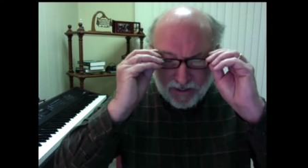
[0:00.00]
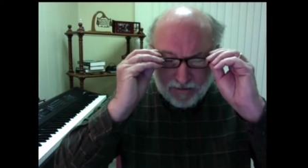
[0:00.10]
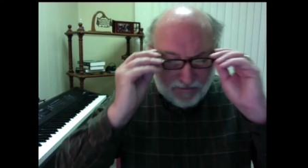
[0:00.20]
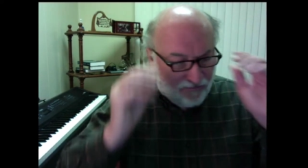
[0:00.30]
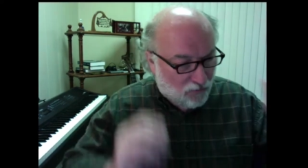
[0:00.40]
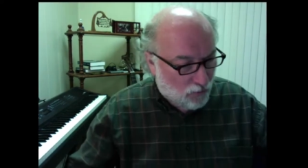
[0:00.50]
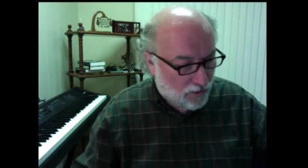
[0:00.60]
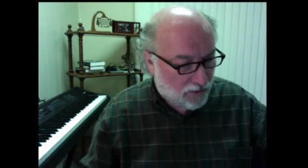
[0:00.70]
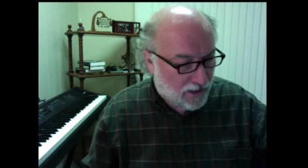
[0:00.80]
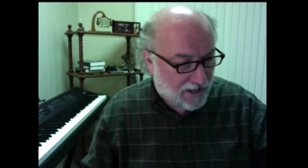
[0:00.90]

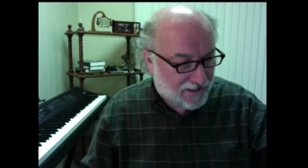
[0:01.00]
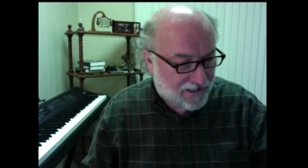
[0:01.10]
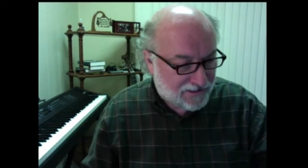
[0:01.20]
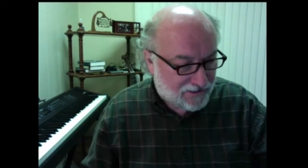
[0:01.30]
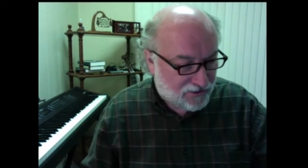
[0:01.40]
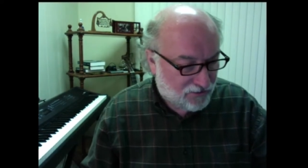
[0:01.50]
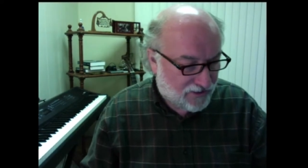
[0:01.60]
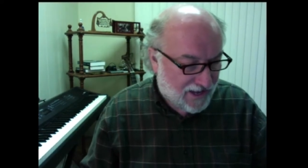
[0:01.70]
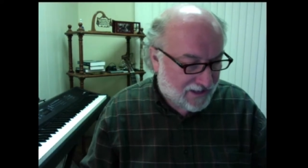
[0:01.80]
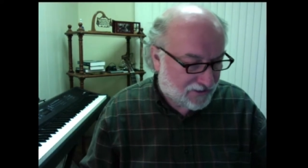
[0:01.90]
Before I get to
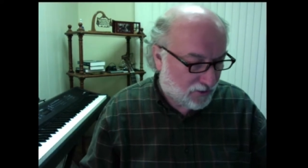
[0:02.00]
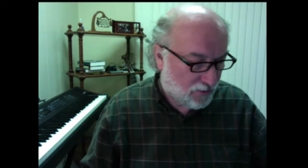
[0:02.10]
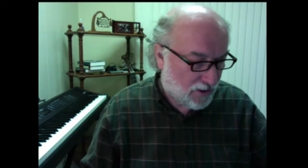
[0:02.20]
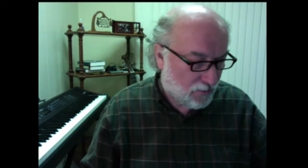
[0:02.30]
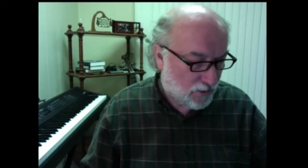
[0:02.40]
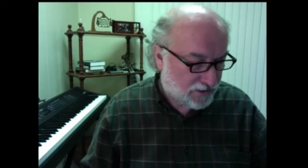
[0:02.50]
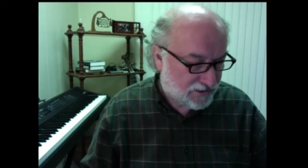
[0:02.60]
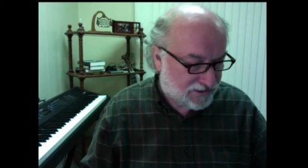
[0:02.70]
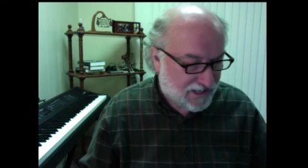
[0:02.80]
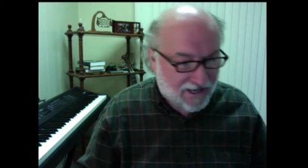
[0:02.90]
that, though, I want to
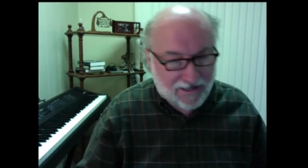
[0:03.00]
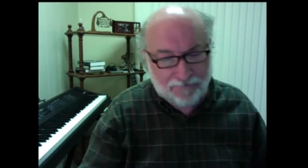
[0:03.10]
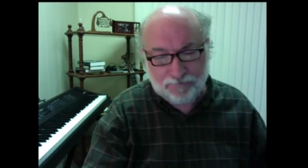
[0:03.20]
say